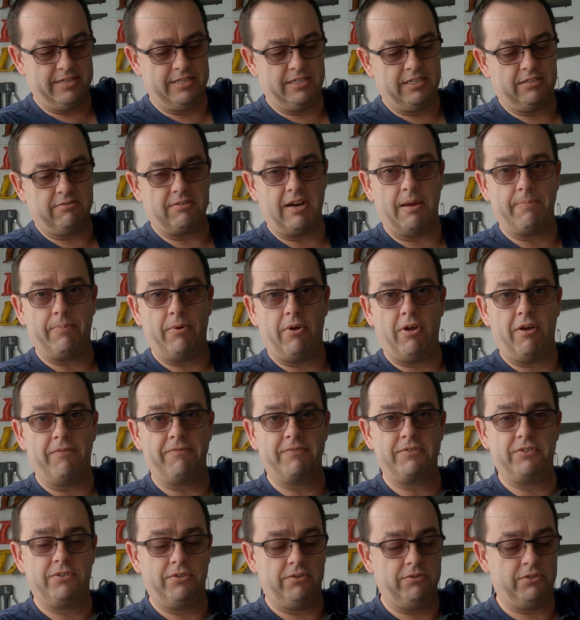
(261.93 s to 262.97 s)
strap
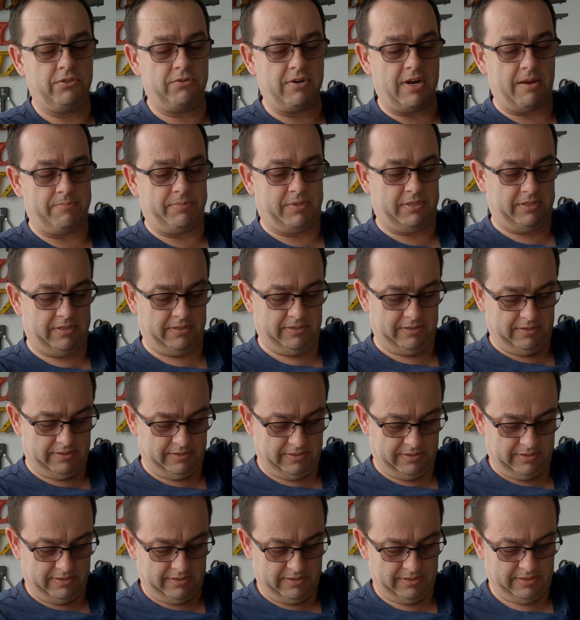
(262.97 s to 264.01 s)
off, 2 straps.
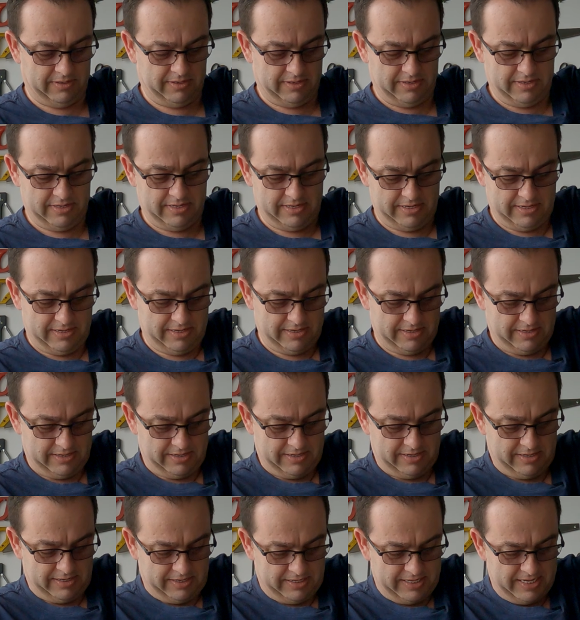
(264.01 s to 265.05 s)

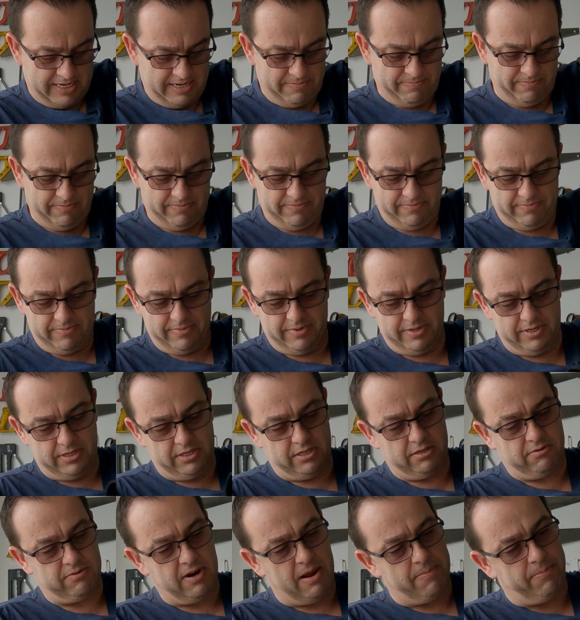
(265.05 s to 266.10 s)
Clip,
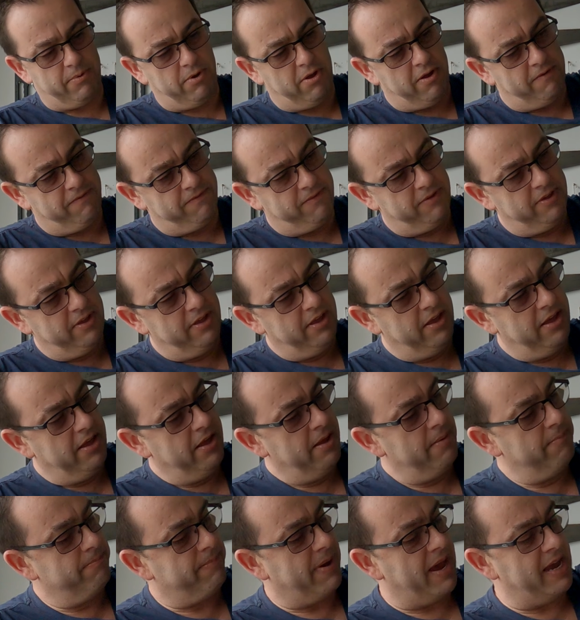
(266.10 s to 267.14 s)
strap off.
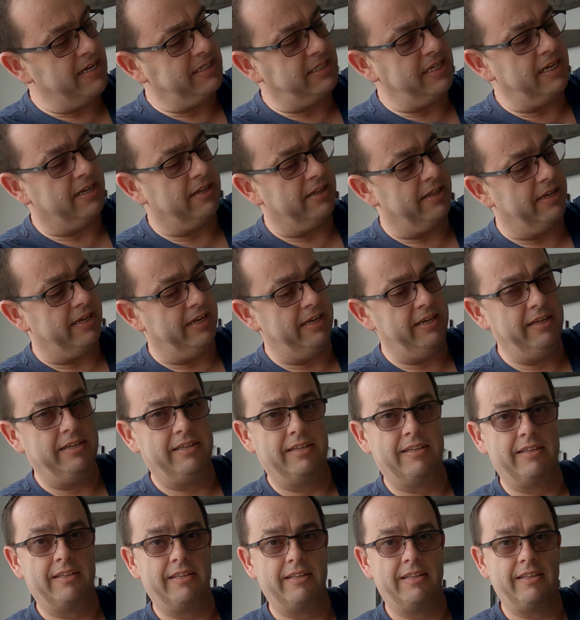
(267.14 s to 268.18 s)
Basically,
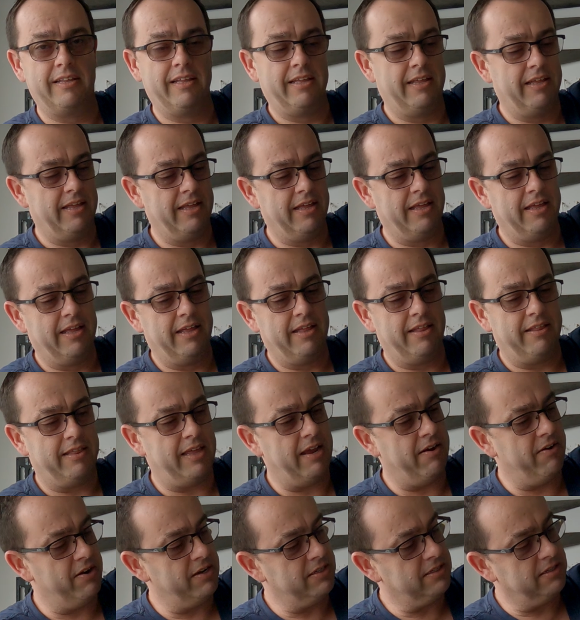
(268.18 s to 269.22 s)

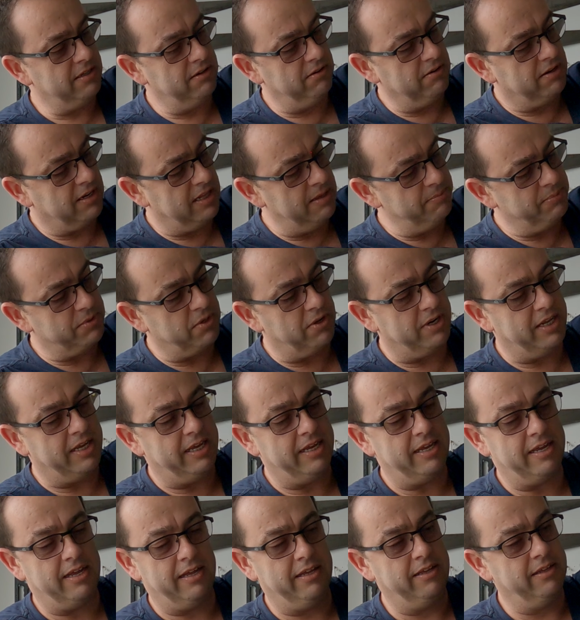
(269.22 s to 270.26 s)
there is little clips on
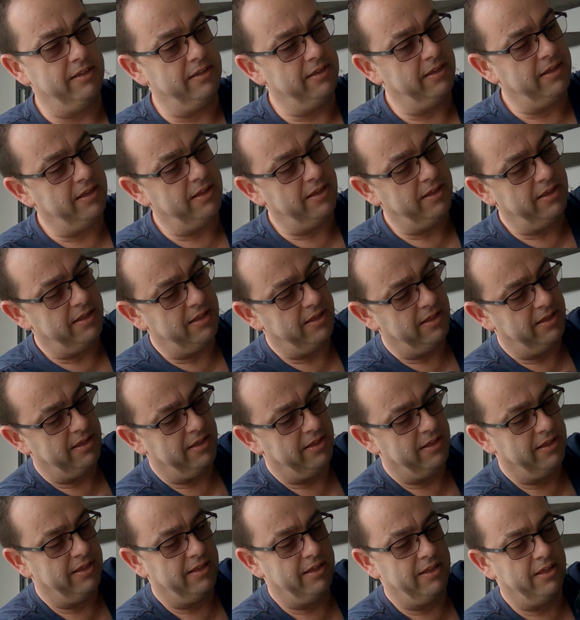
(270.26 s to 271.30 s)
here
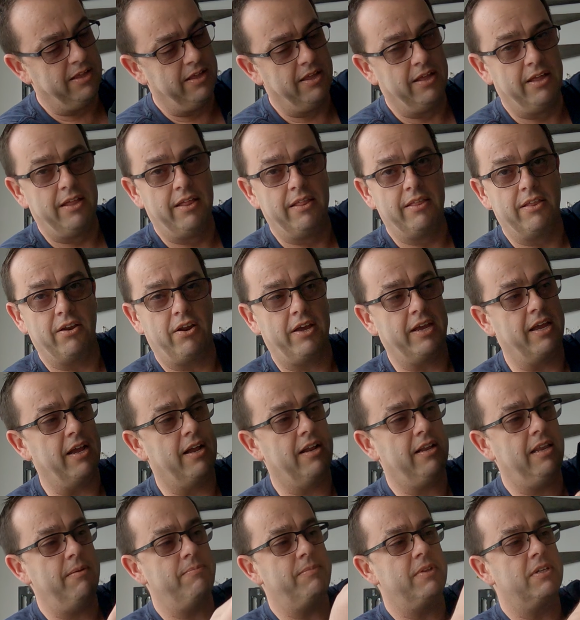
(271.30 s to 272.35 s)
that I can
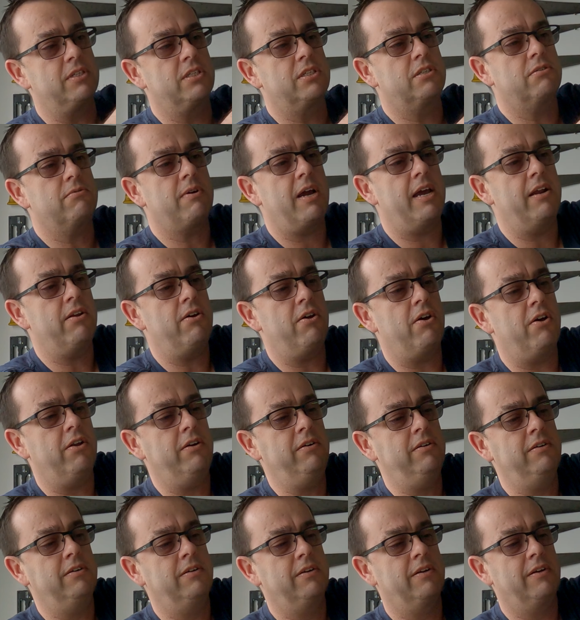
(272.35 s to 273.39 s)
clip this straight
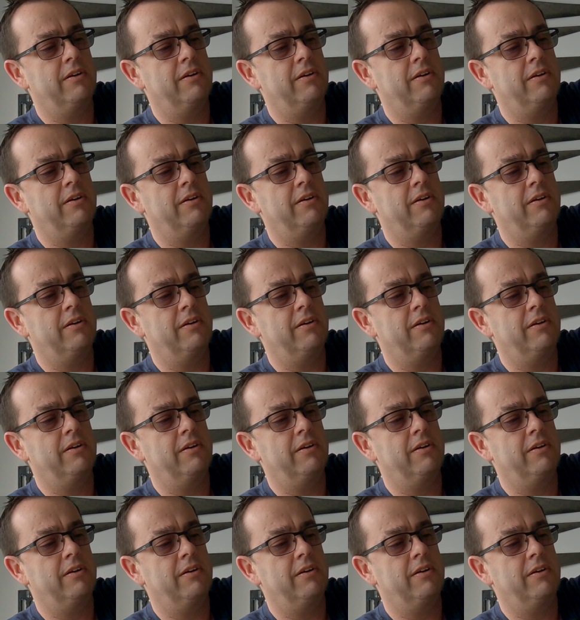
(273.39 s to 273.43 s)
on.